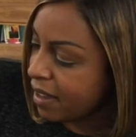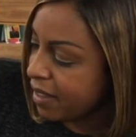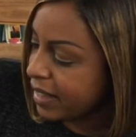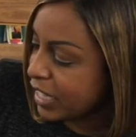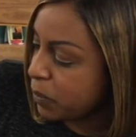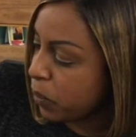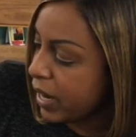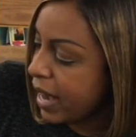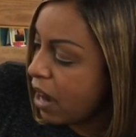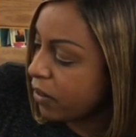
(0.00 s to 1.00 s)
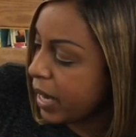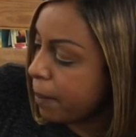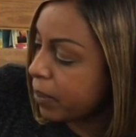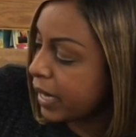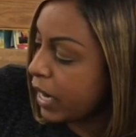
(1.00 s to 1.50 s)
They spread out
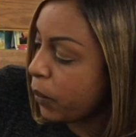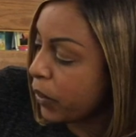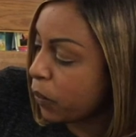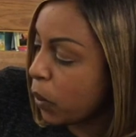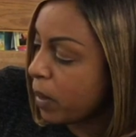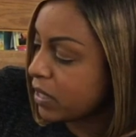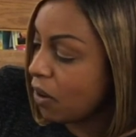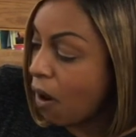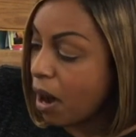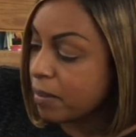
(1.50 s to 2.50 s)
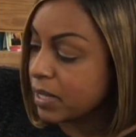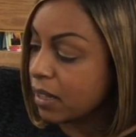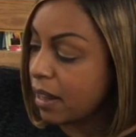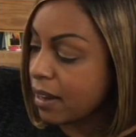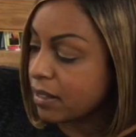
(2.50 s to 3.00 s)
and played with the robot's arms
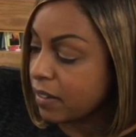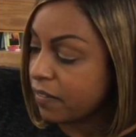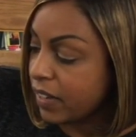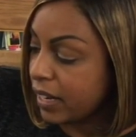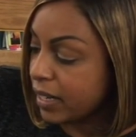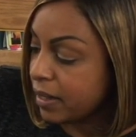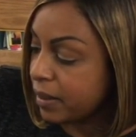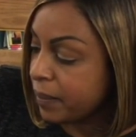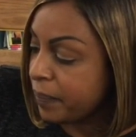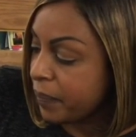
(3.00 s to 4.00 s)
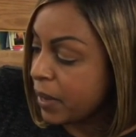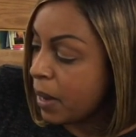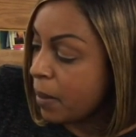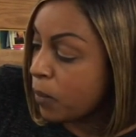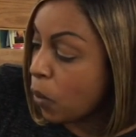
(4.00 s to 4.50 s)
and legs and feet.
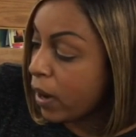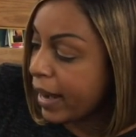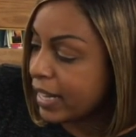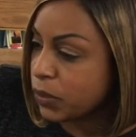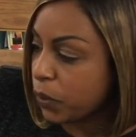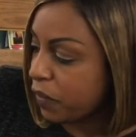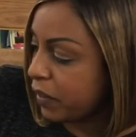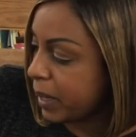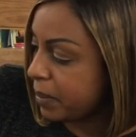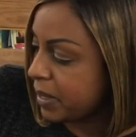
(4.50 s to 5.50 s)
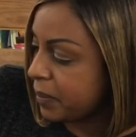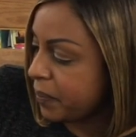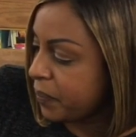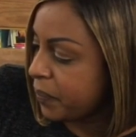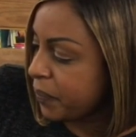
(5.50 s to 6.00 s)
More hands were flipped.
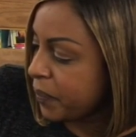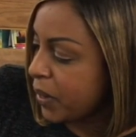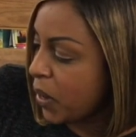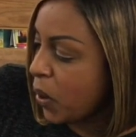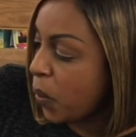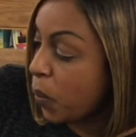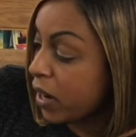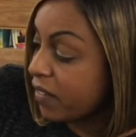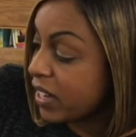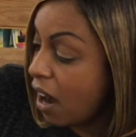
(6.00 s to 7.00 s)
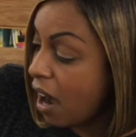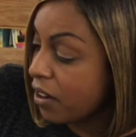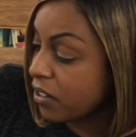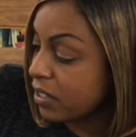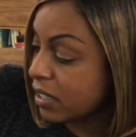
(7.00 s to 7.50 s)
One of the
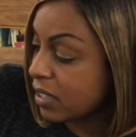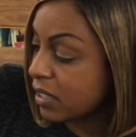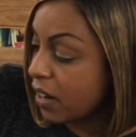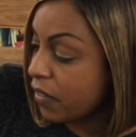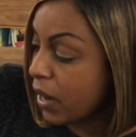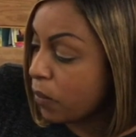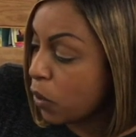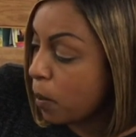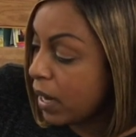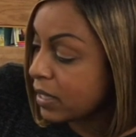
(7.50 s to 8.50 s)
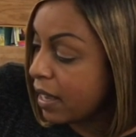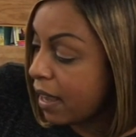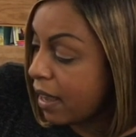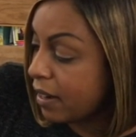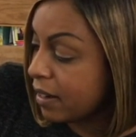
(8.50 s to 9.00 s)
otters discovered a robot's
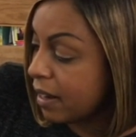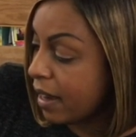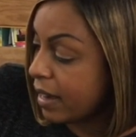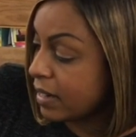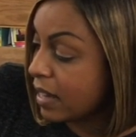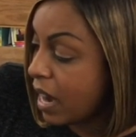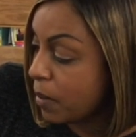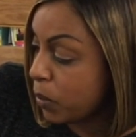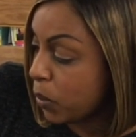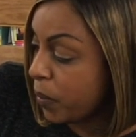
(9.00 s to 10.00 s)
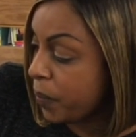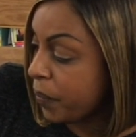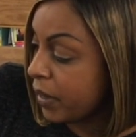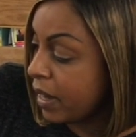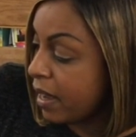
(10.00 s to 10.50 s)
head in a tide pool,
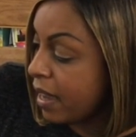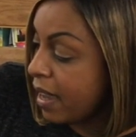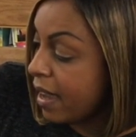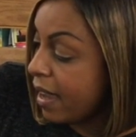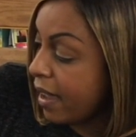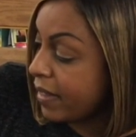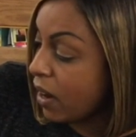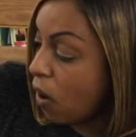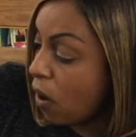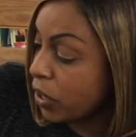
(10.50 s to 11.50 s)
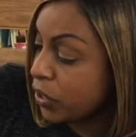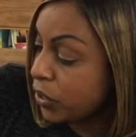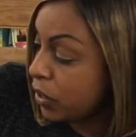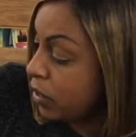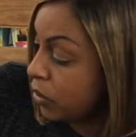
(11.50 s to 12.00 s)
and they all
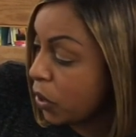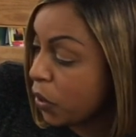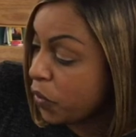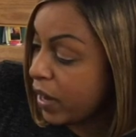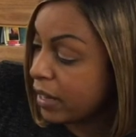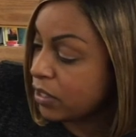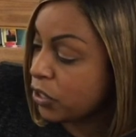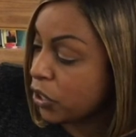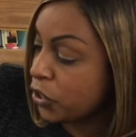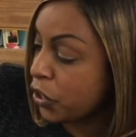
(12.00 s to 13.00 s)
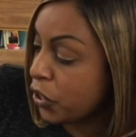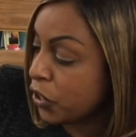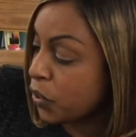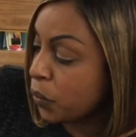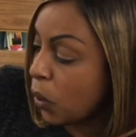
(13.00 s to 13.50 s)
dove and took
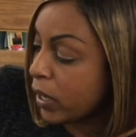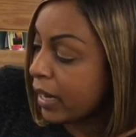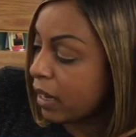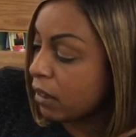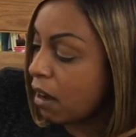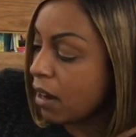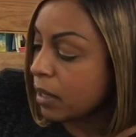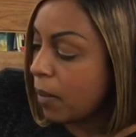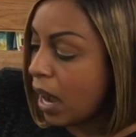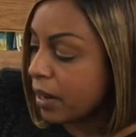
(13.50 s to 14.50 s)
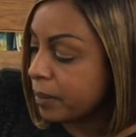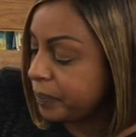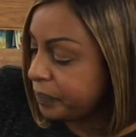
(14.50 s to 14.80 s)
turns rolling it along the bottom.